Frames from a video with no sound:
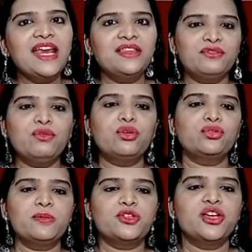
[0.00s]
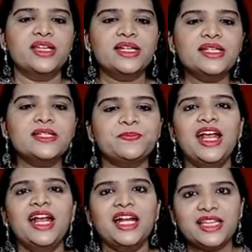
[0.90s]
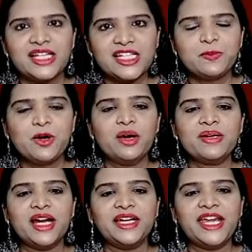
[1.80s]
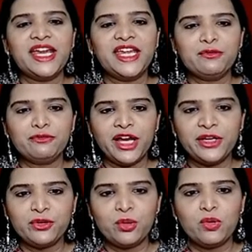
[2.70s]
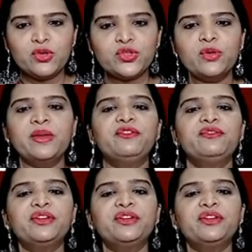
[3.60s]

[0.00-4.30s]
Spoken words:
the fourth option is the sperm containing Y chromosome, if it